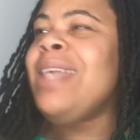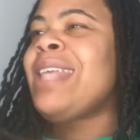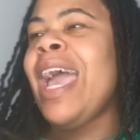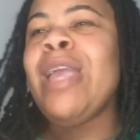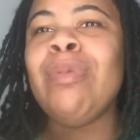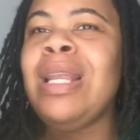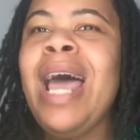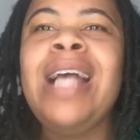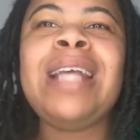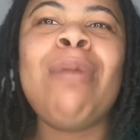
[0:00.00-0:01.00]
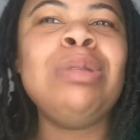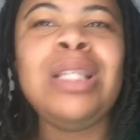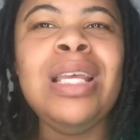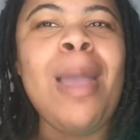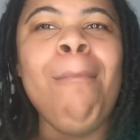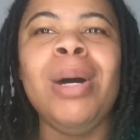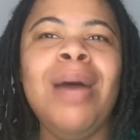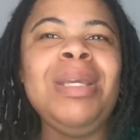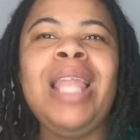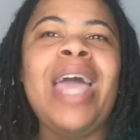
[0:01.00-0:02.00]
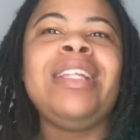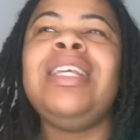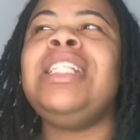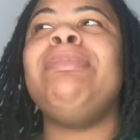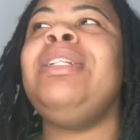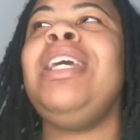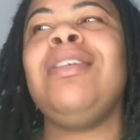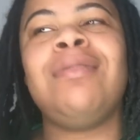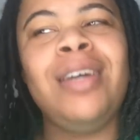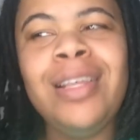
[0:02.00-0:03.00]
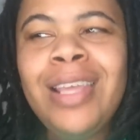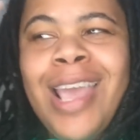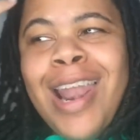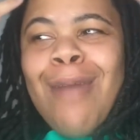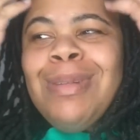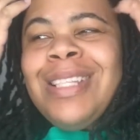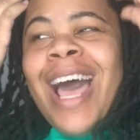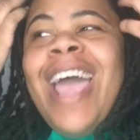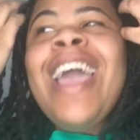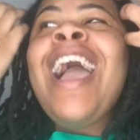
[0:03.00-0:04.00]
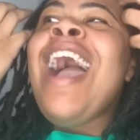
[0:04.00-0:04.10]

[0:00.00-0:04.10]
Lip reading: I didn't realize I was looking bummy like this. But then on the other hand, I was like,